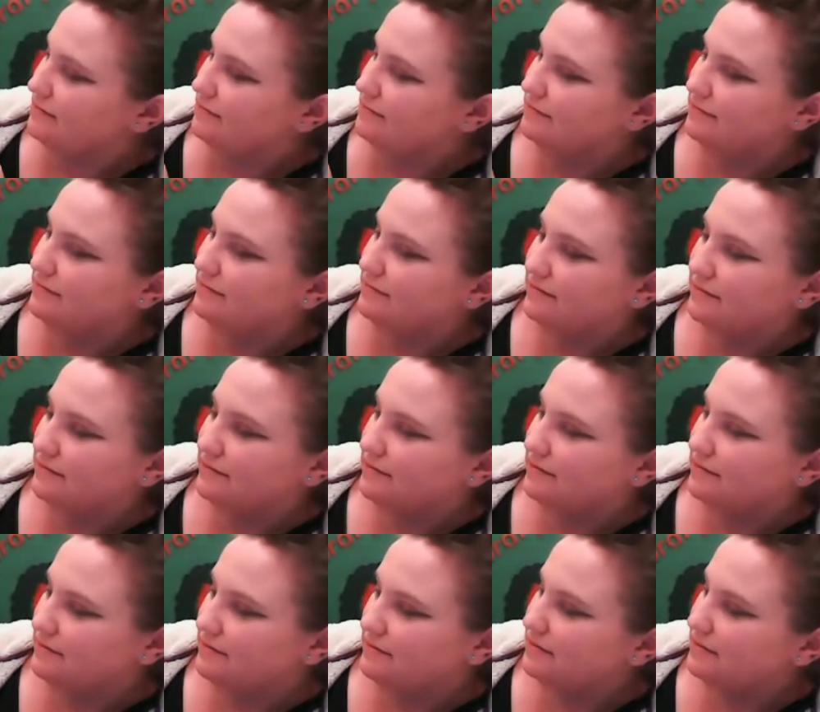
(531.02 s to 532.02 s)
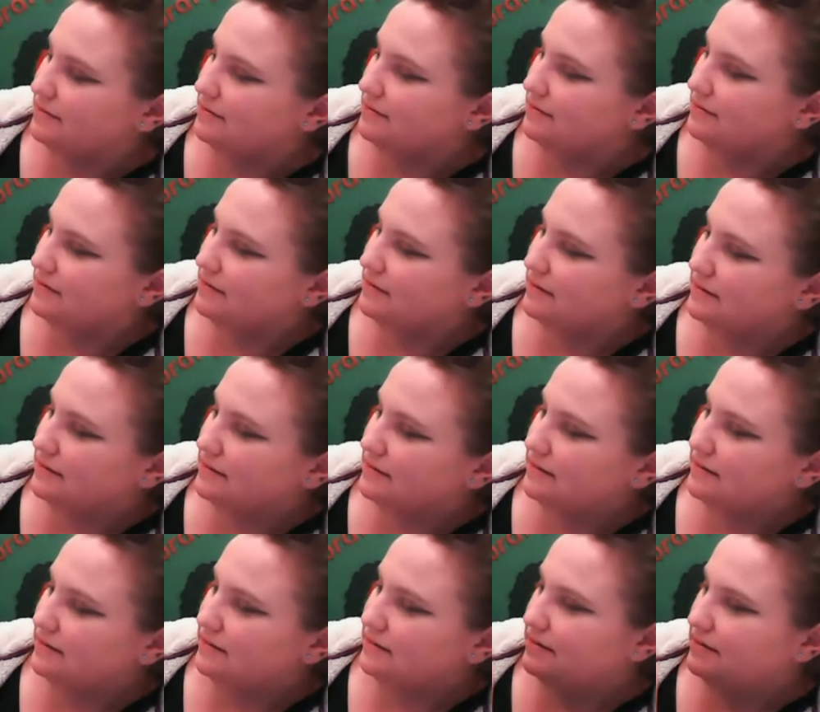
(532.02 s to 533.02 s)

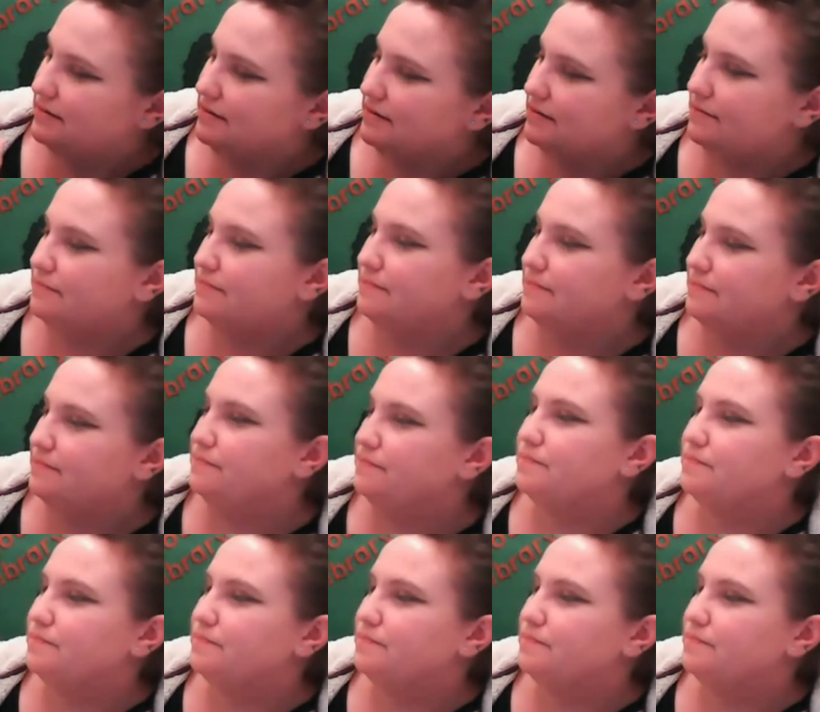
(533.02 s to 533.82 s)
No one is speaking in this clip.